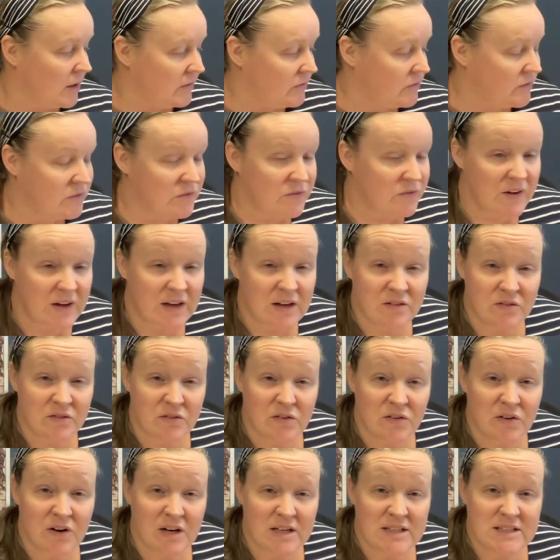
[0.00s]
If you feed a
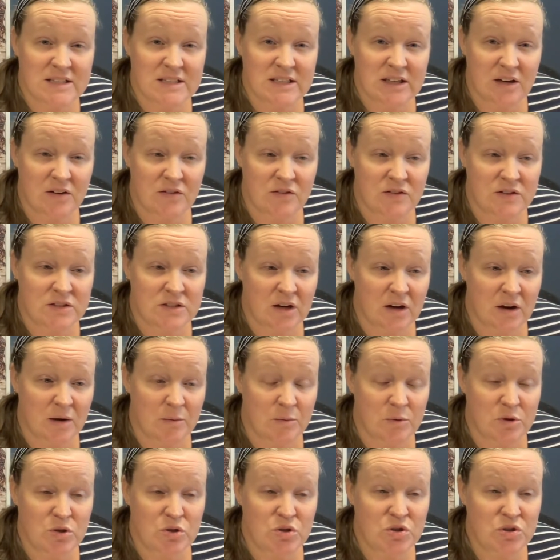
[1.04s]
variety over
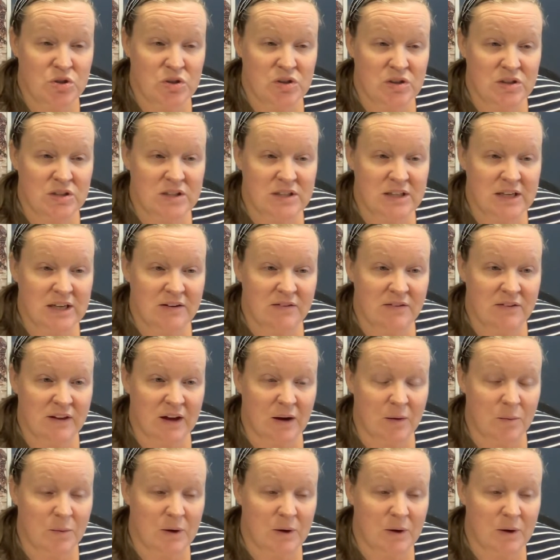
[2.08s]
time, you should achieve that.